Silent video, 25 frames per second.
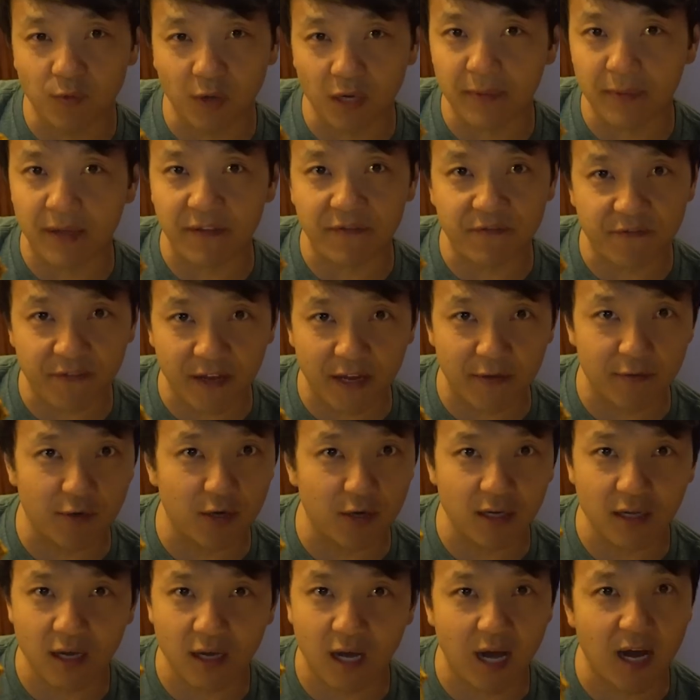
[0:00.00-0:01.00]
one of my
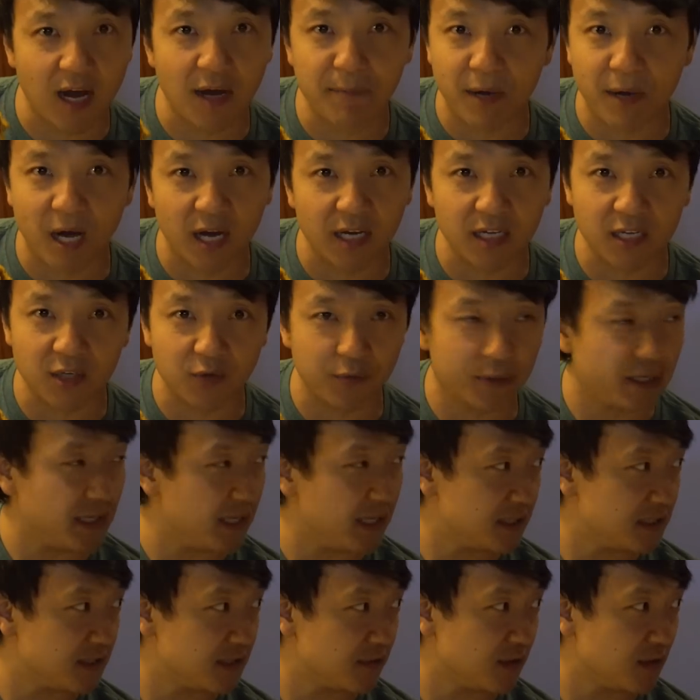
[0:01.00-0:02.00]
favorite hot pot
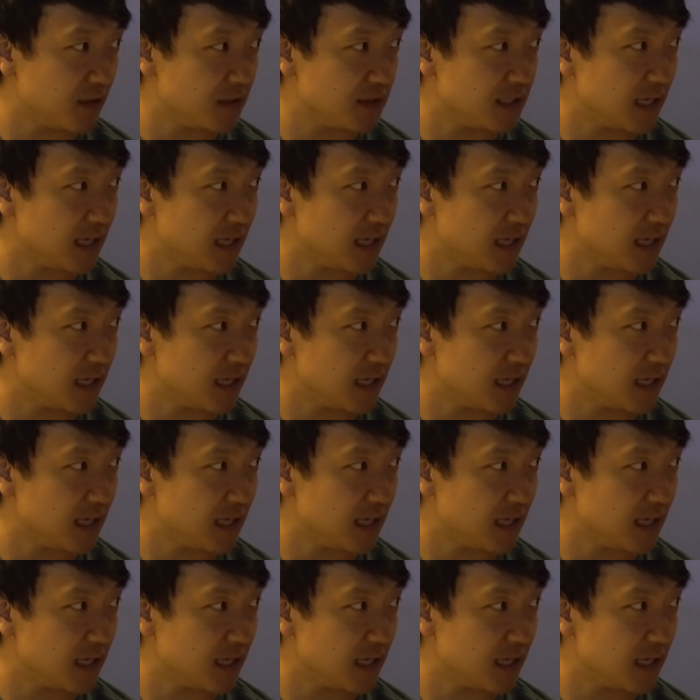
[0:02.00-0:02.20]
ingredients of all